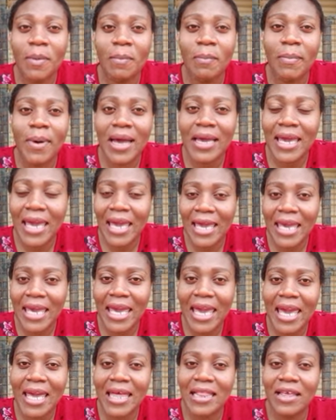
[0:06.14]
back
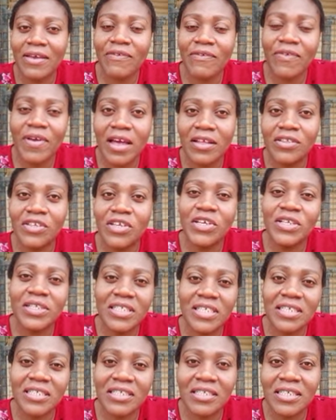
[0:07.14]
again. If you are new in
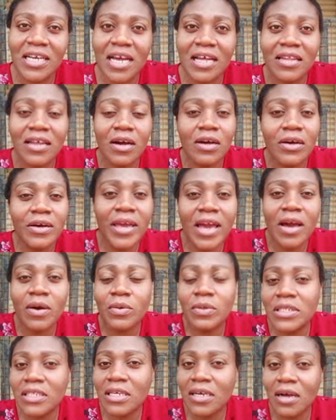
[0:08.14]
this channel, here
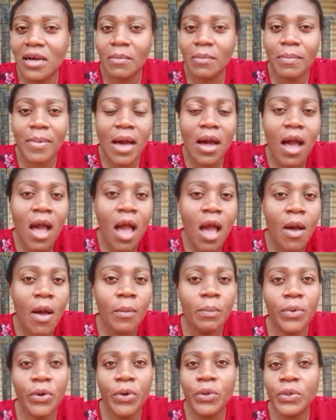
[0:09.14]
we'll talk about
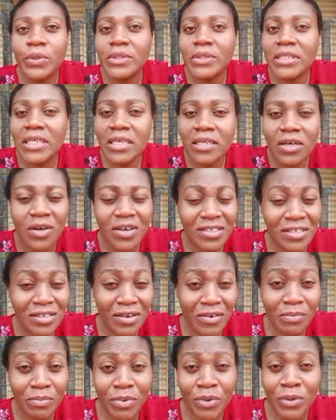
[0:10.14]
building, cost
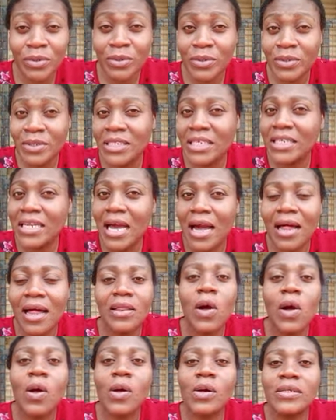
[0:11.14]
of building and
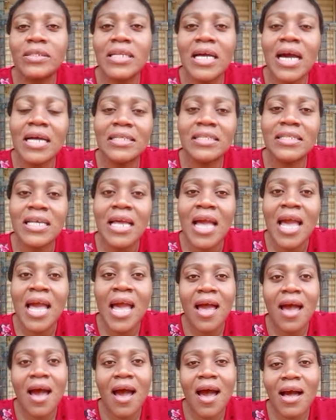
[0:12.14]
all that.
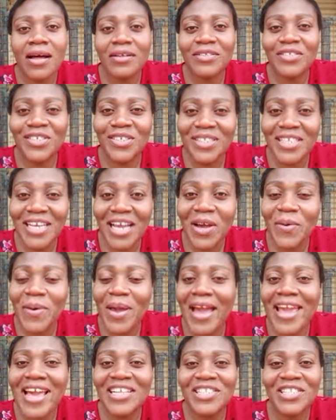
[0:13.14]
Today we
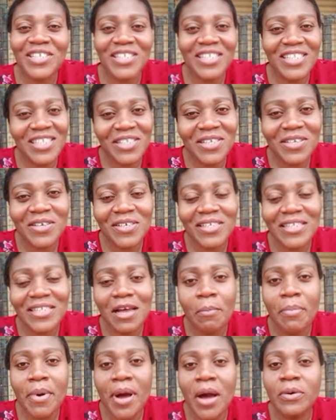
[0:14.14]
are here to discuss
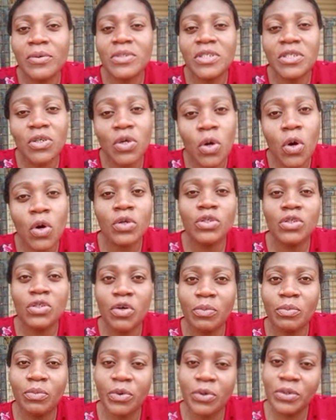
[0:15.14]
about the cost
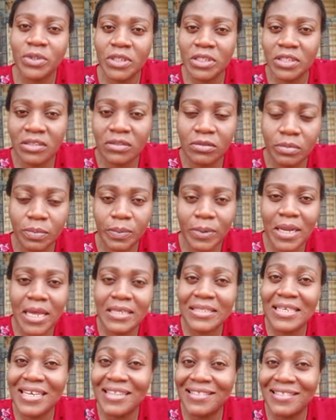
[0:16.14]
of building
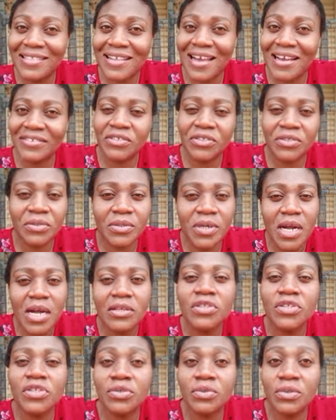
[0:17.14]
duplex in Nigeria
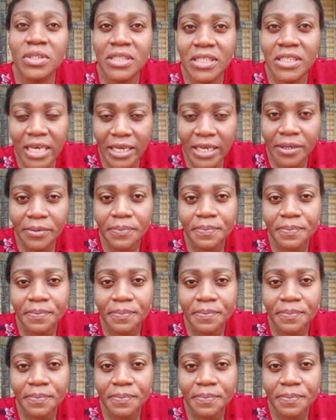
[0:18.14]
today.